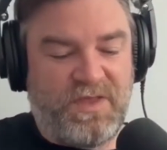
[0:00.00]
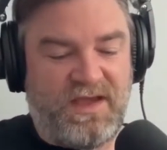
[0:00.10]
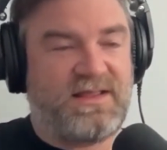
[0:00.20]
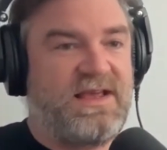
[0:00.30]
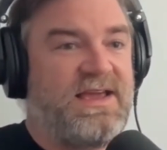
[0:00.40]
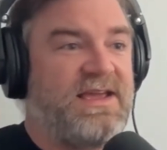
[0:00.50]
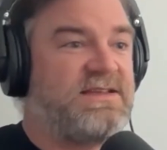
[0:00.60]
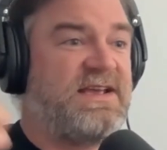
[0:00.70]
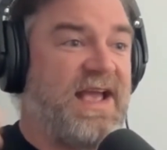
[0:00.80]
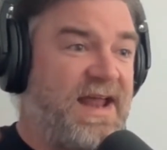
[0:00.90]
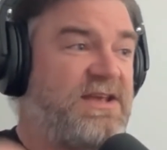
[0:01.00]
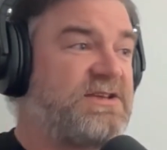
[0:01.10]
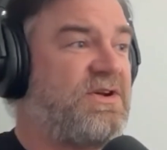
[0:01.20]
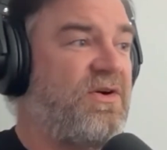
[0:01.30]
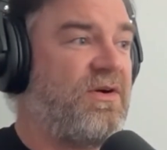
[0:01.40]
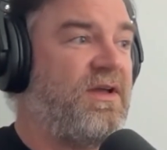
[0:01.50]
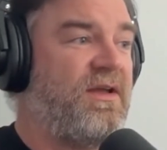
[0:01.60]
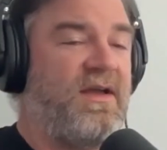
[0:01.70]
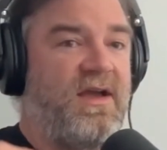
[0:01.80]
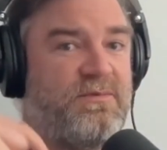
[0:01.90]
And I think he can take any song
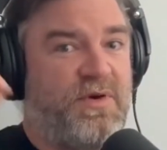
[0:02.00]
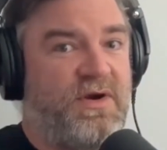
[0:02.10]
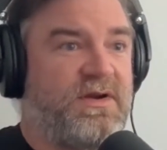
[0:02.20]
and put